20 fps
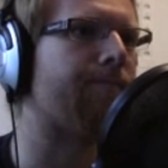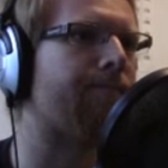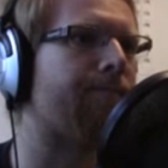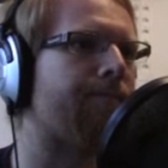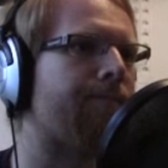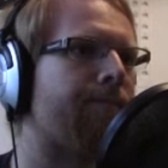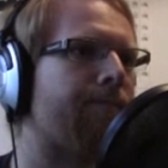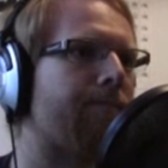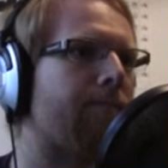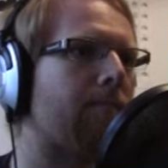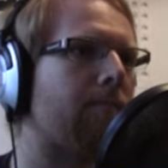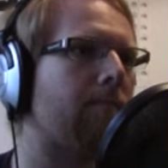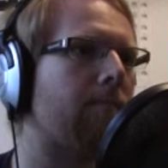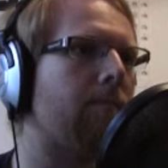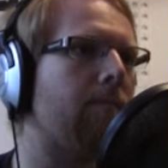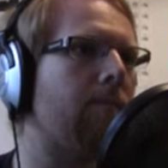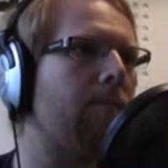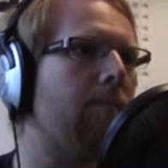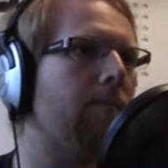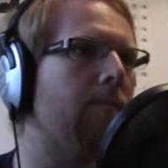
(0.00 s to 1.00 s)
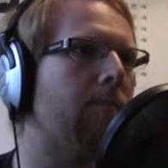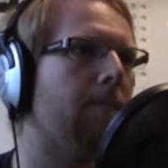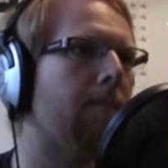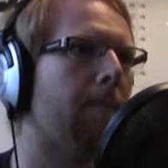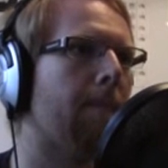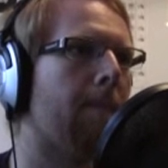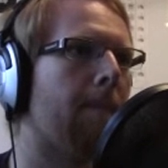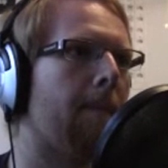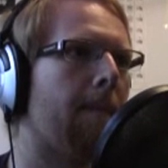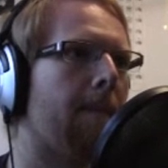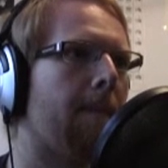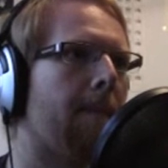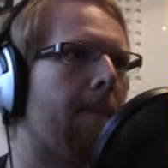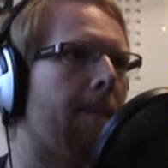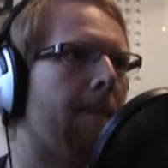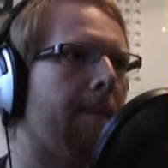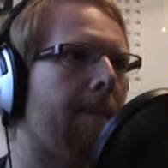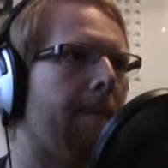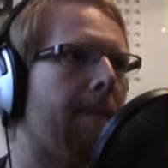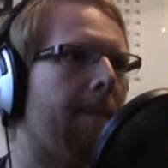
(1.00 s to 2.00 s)

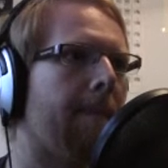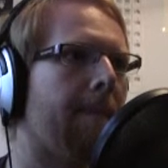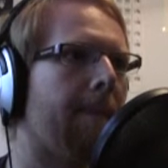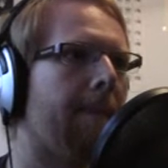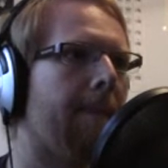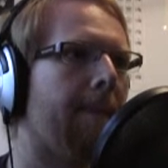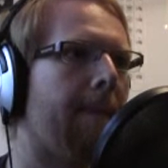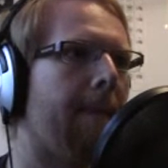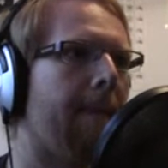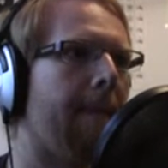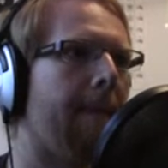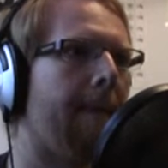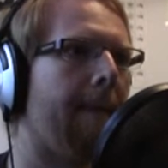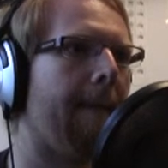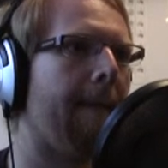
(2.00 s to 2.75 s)
(no one is talking)